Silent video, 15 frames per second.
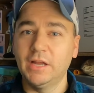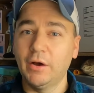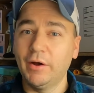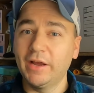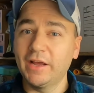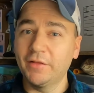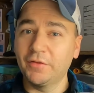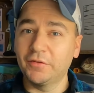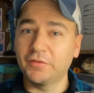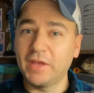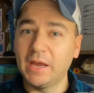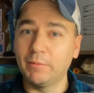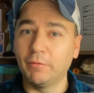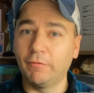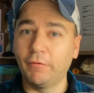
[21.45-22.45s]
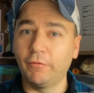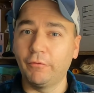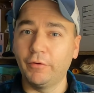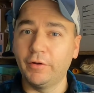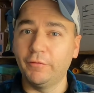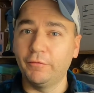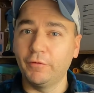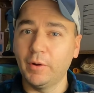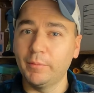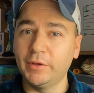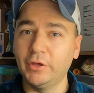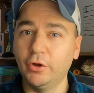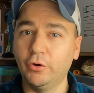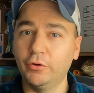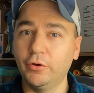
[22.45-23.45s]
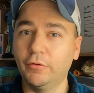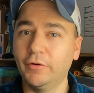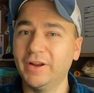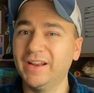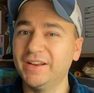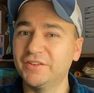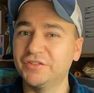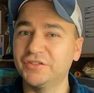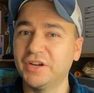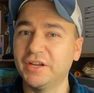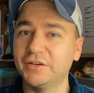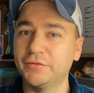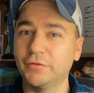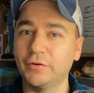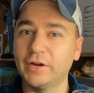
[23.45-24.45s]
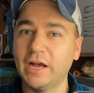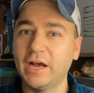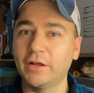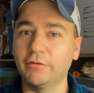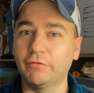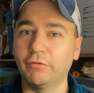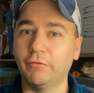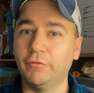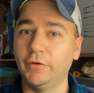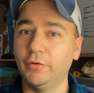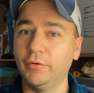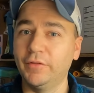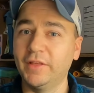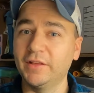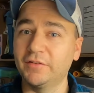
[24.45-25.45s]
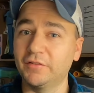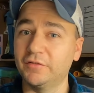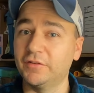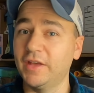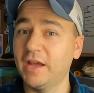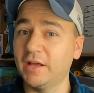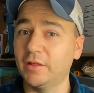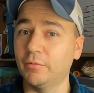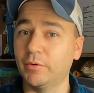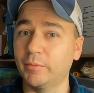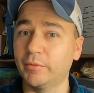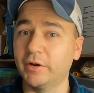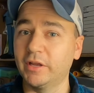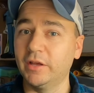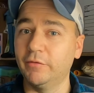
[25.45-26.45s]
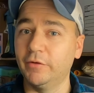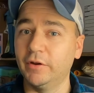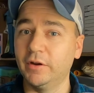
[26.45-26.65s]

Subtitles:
Now, I got this camera for free from Eyoyo in exchange for an honest review, and that's exactly what I'm going to give you